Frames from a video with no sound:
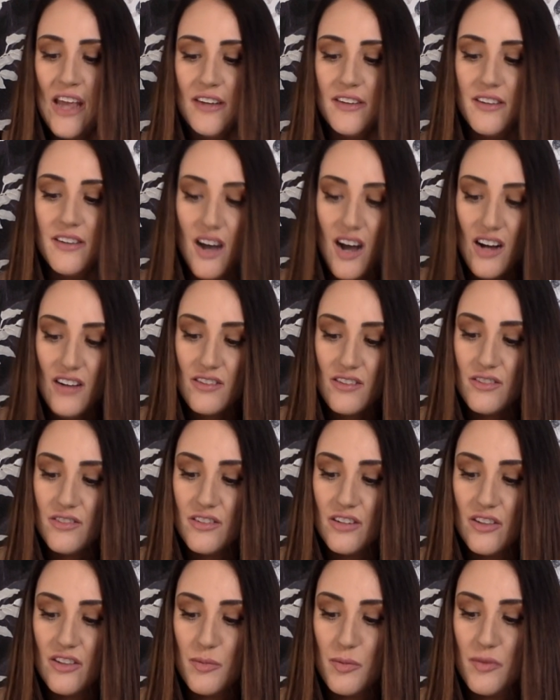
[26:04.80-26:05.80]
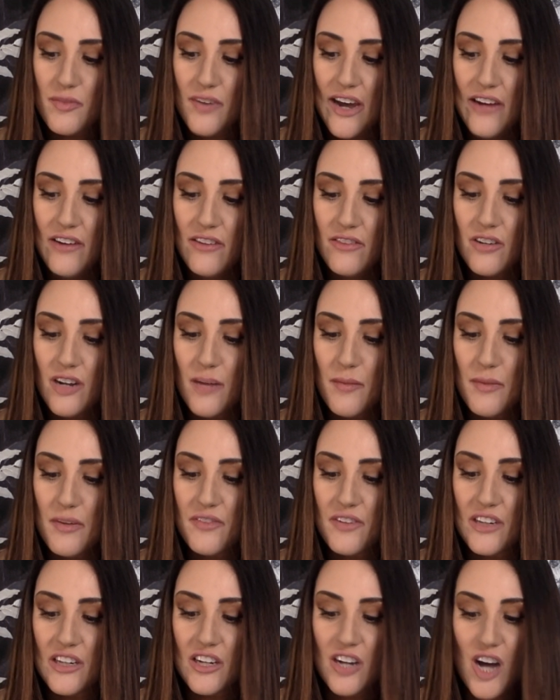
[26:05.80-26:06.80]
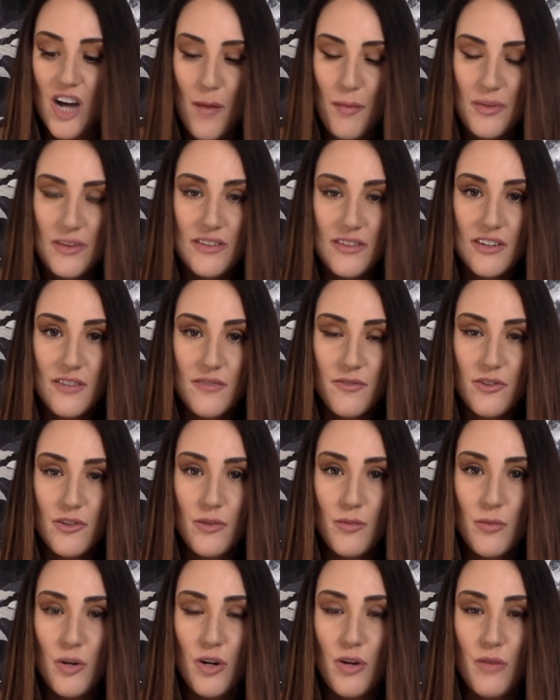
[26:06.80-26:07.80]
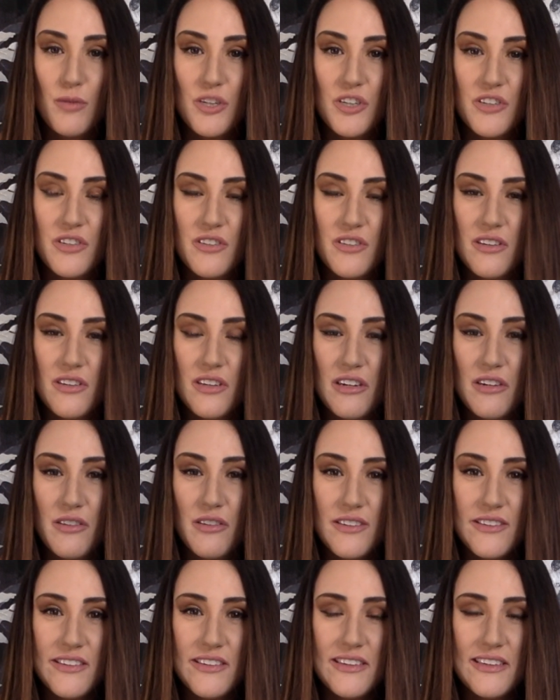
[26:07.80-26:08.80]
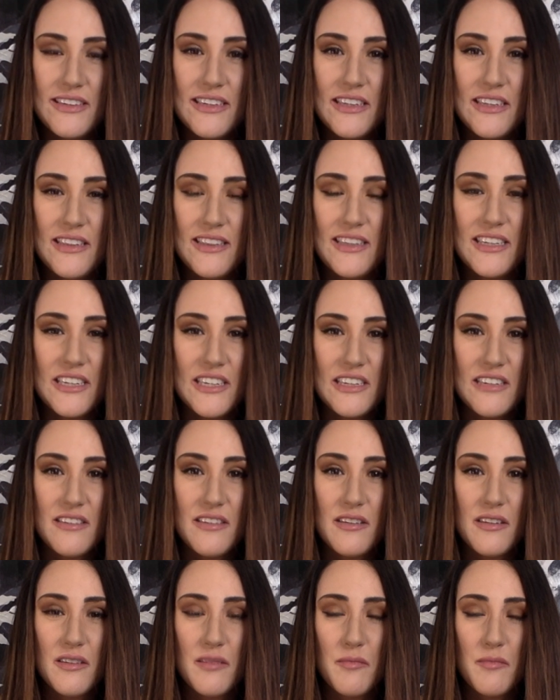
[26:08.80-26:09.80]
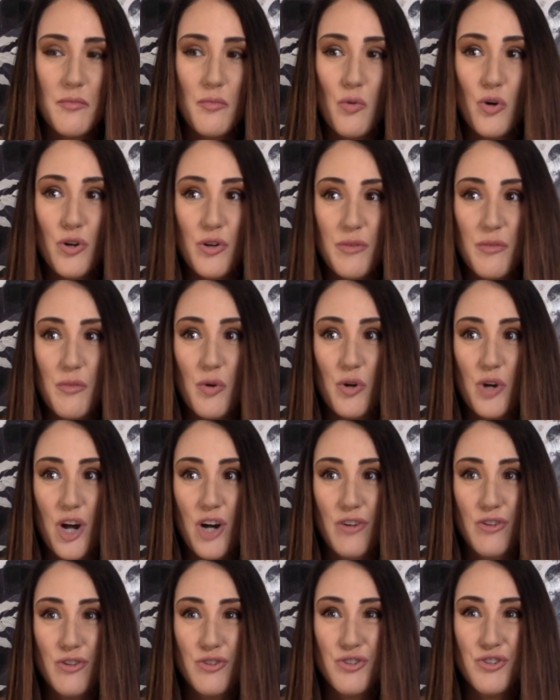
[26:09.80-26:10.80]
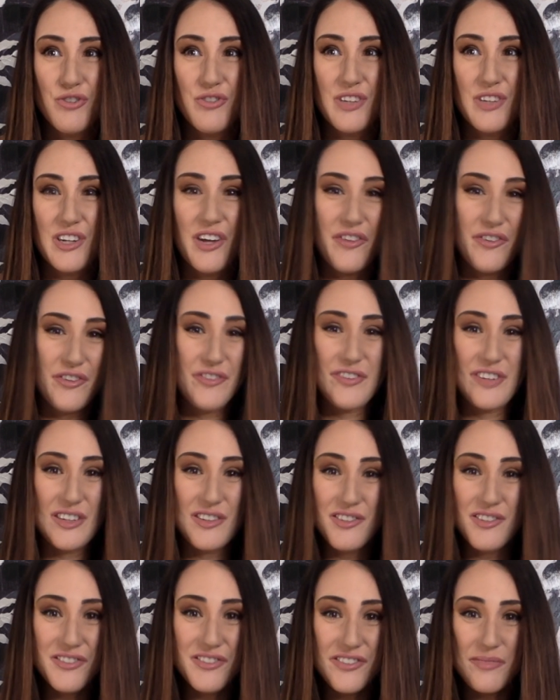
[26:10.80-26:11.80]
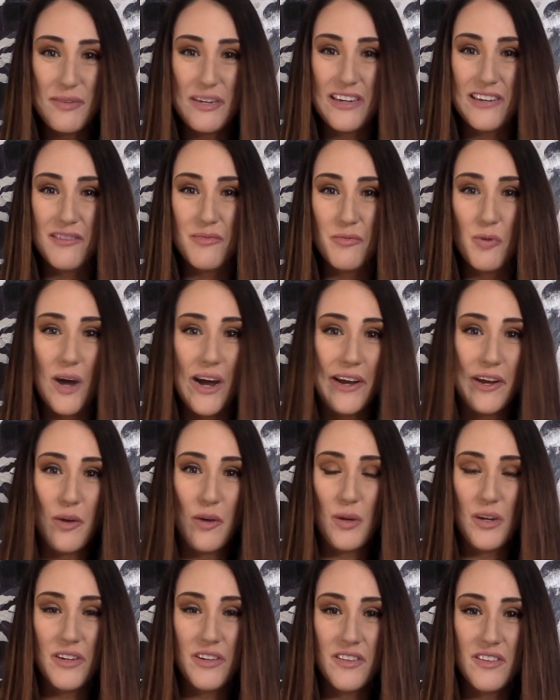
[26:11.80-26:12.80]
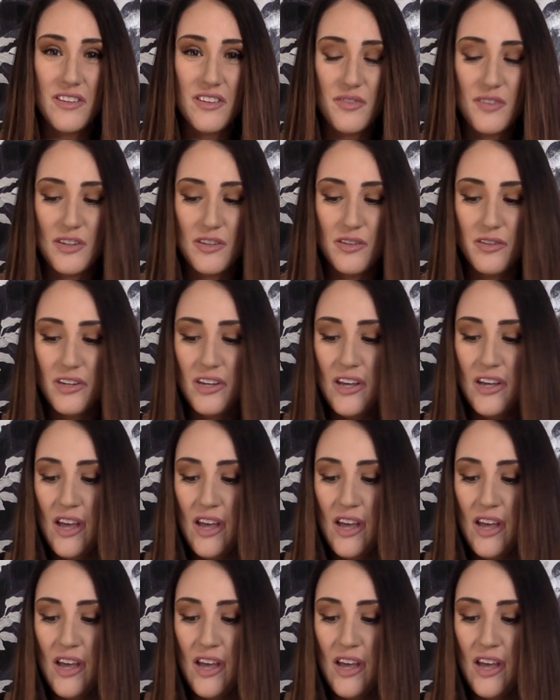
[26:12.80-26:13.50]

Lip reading: Doctors and other providers are not being fairly compensated for their work, which is increasingly leading to more and more doctors choosing other fields, because why go into this field,